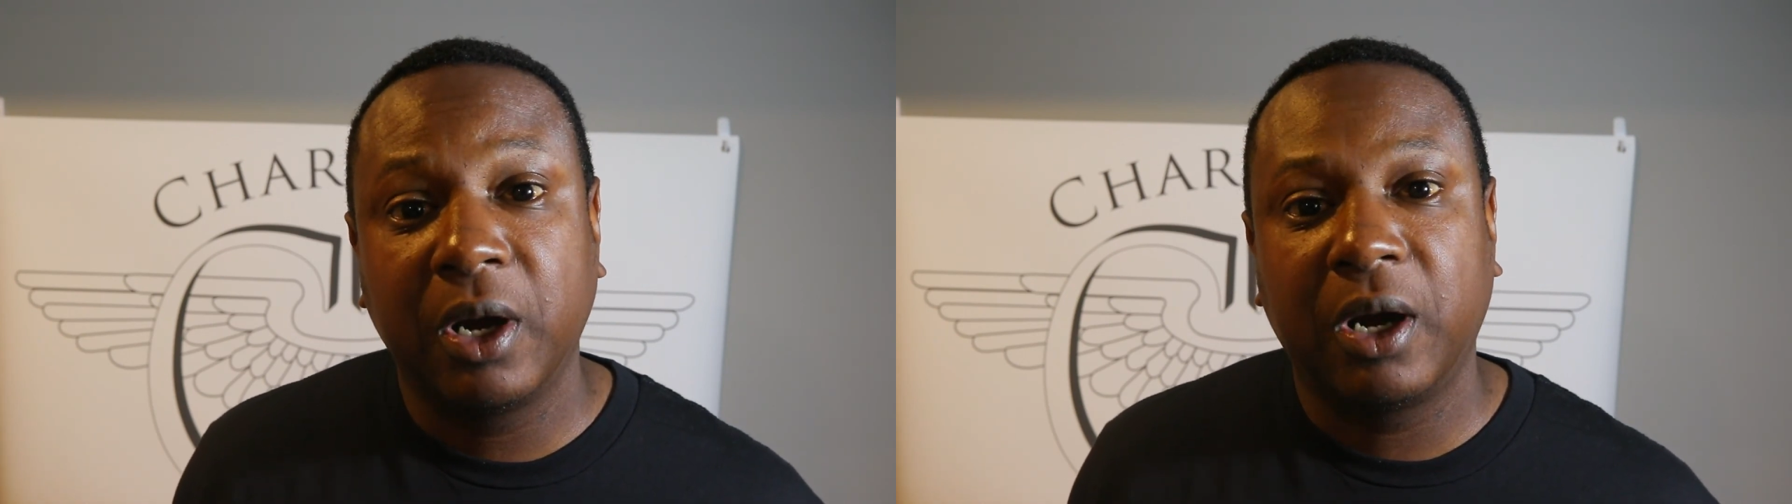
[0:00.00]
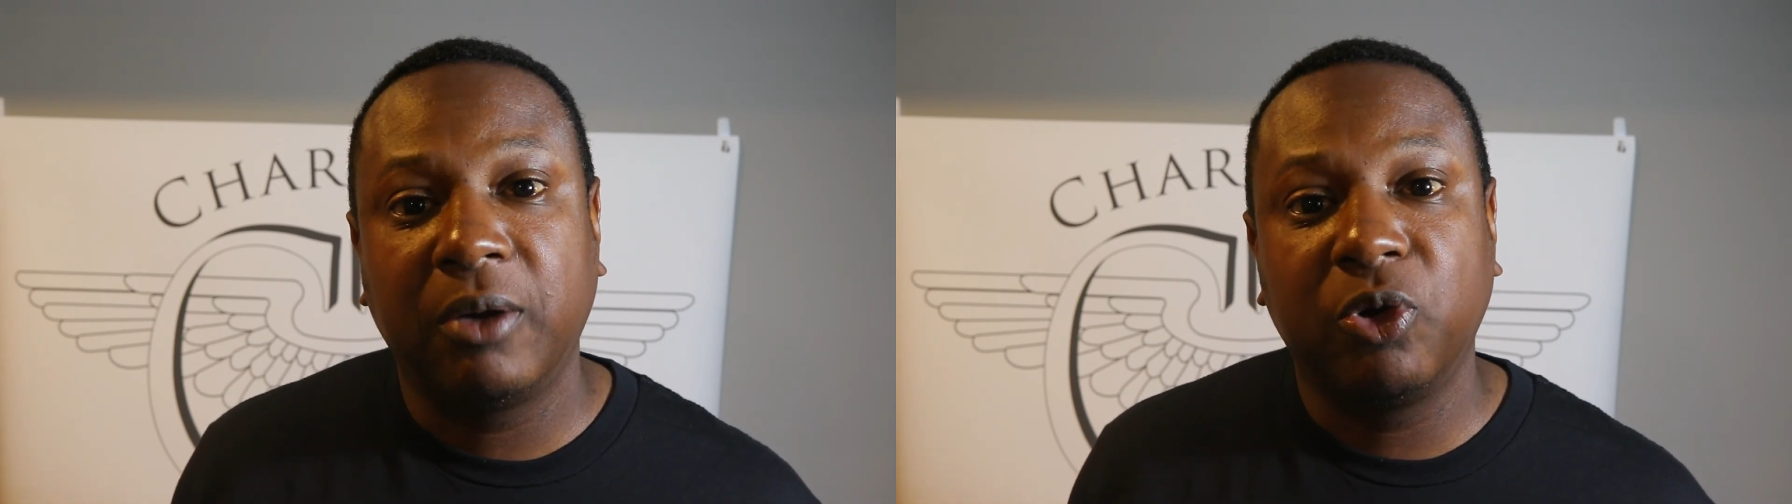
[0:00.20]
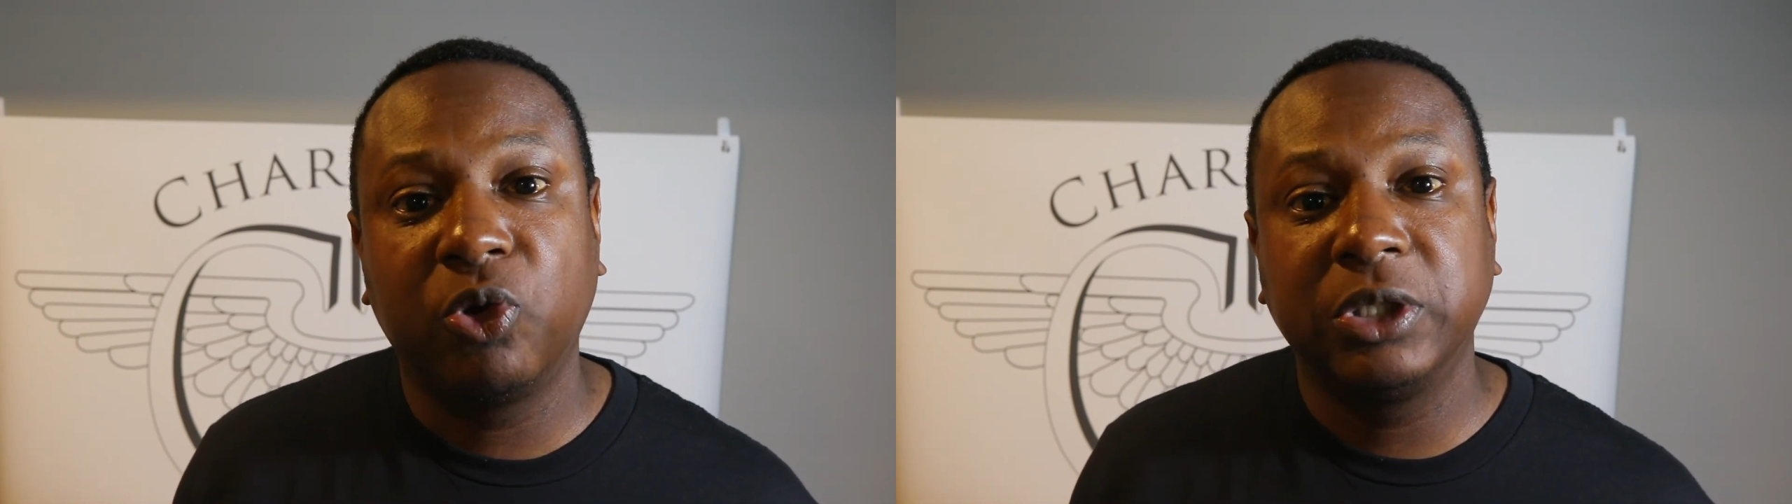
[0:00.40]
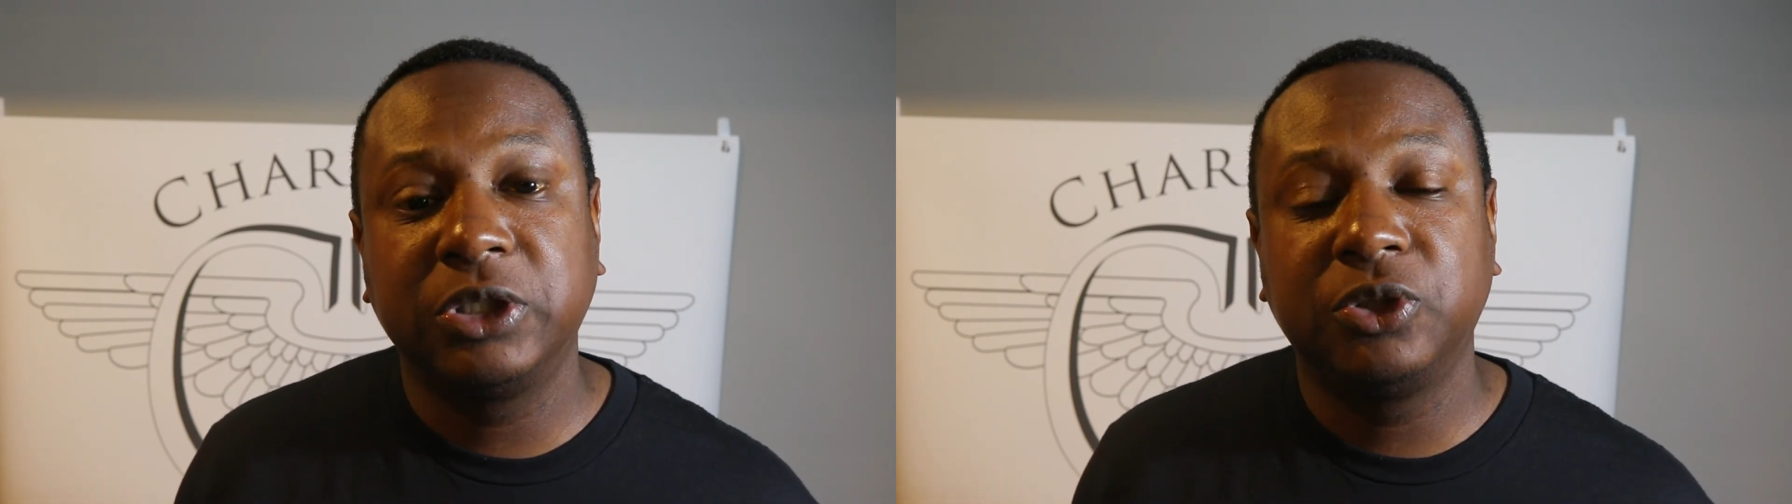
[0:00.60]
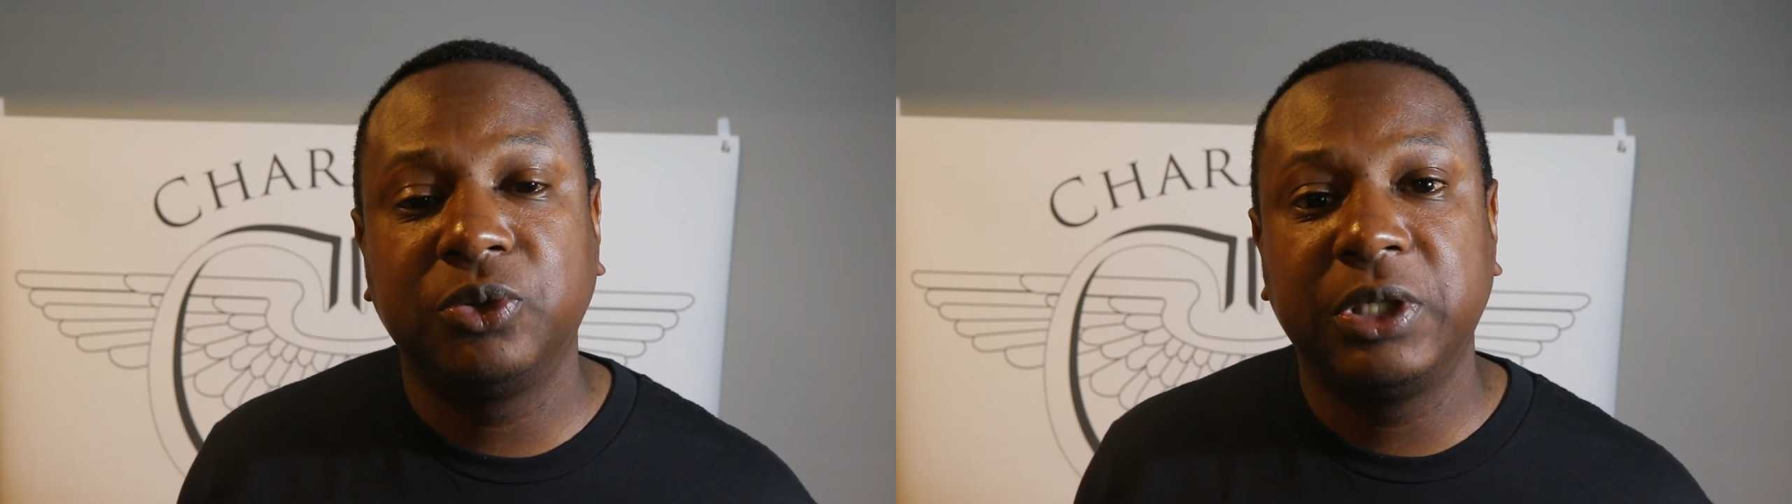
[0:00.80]
I'm going
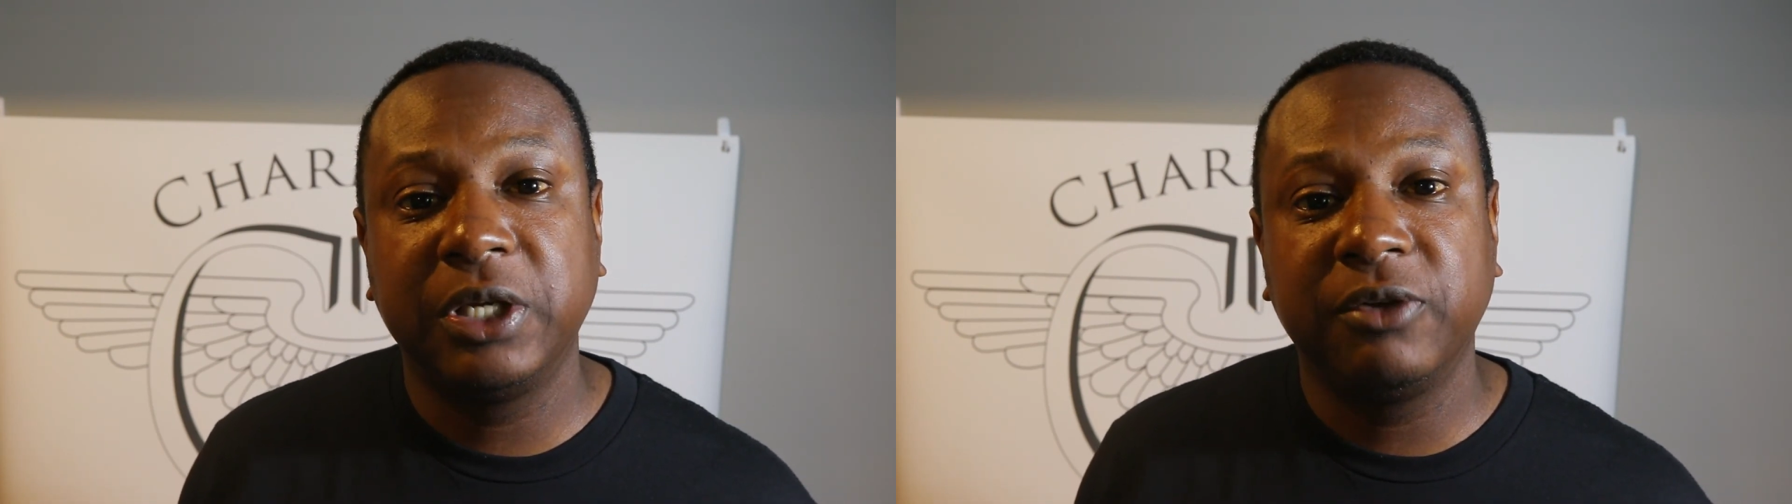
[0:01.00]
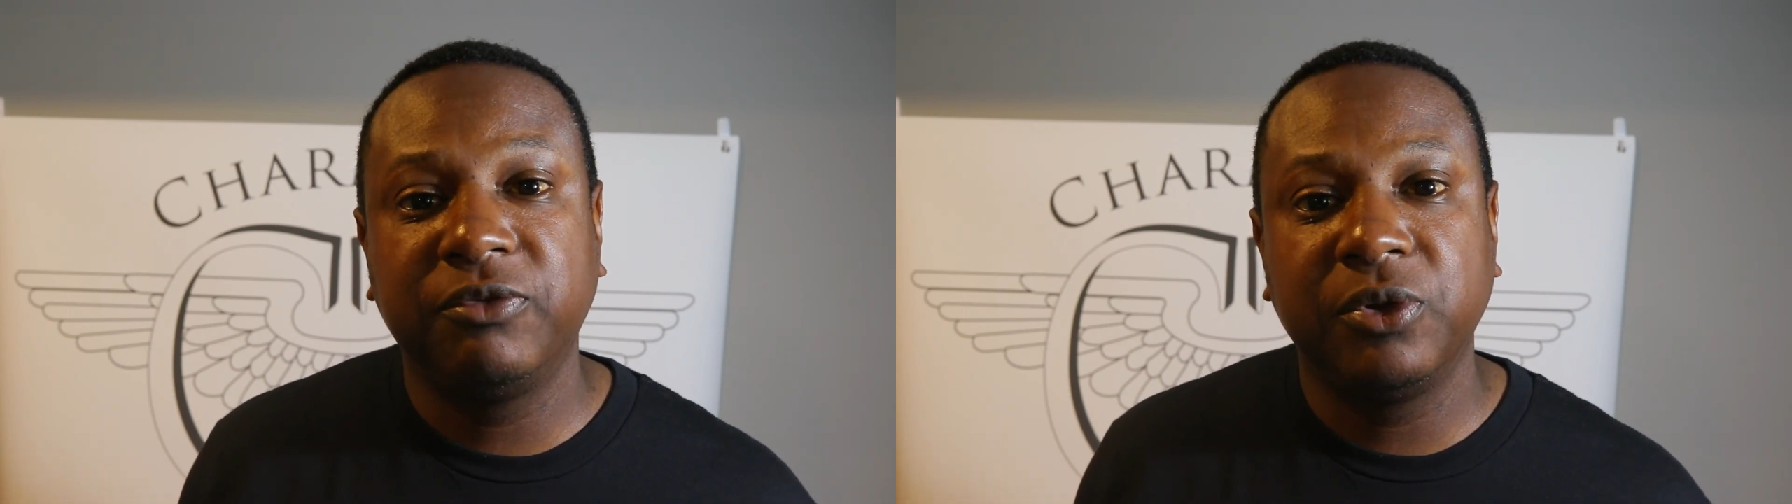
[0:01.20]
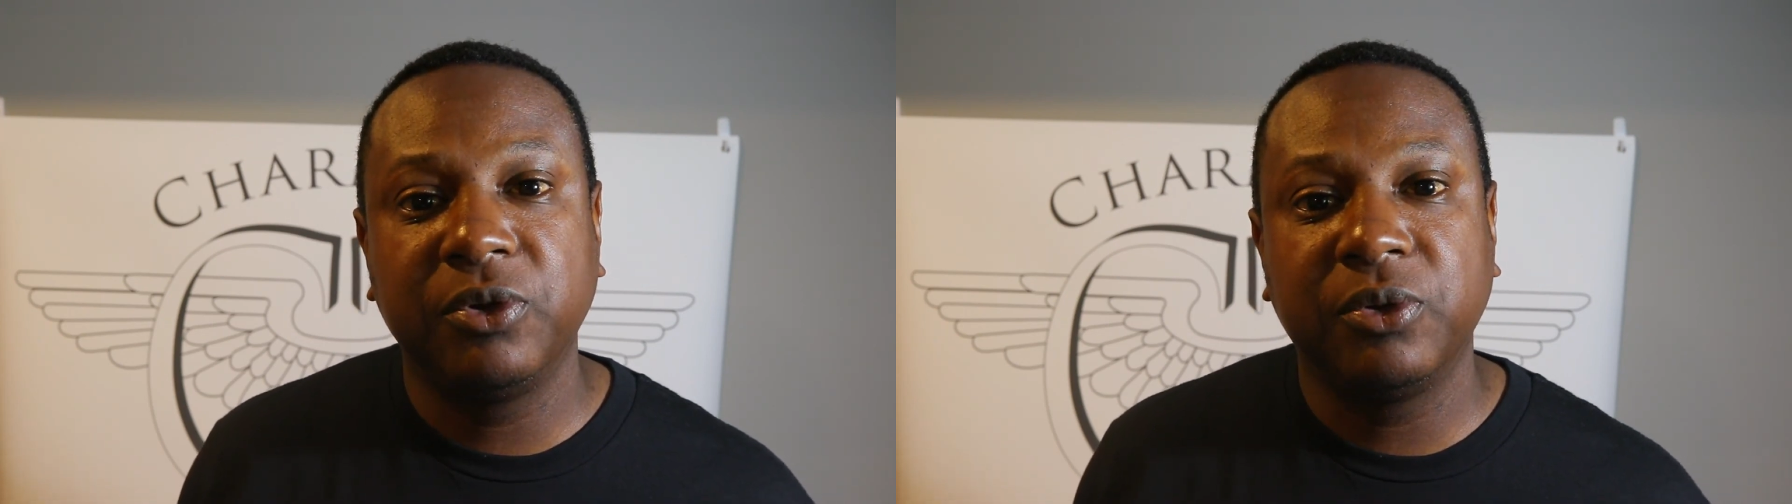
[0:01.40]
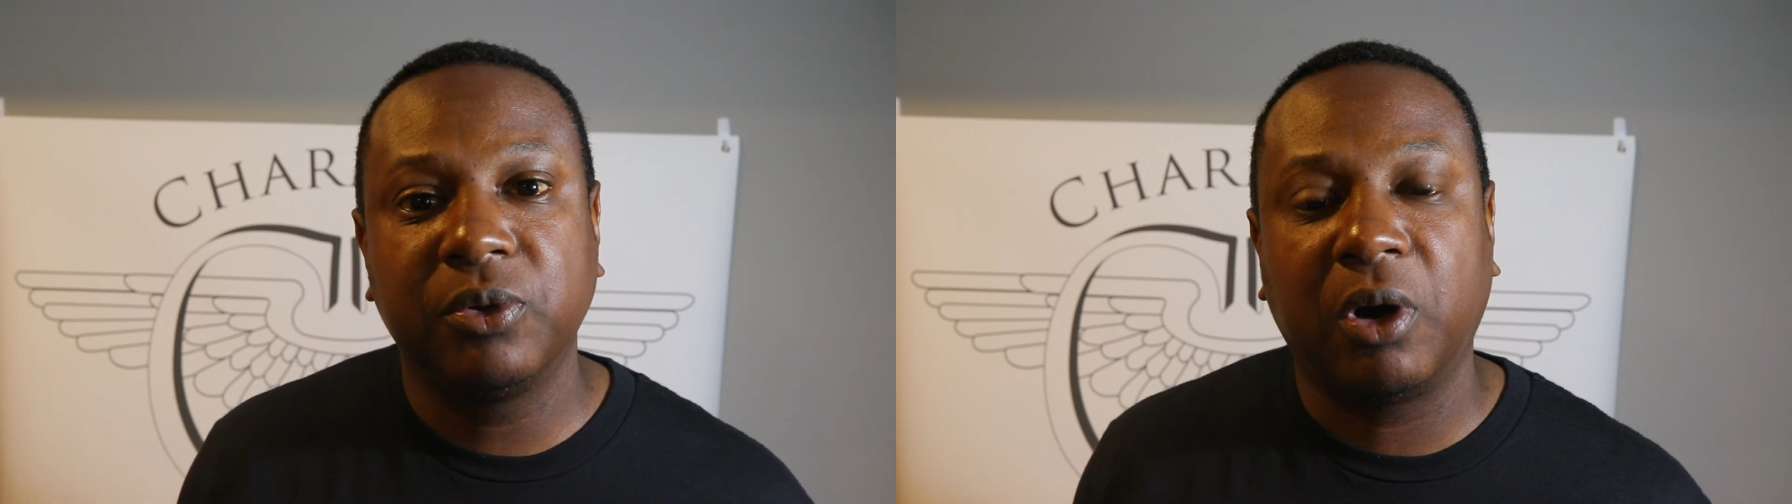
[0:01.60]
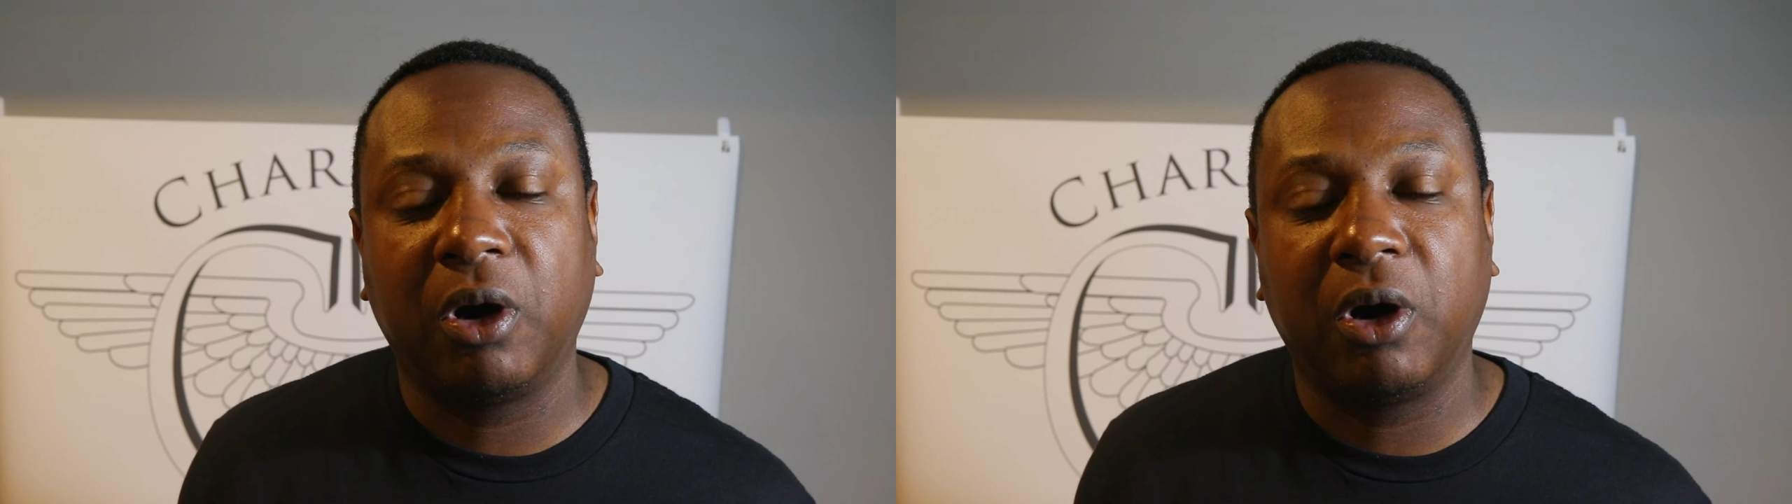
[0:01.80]
to give you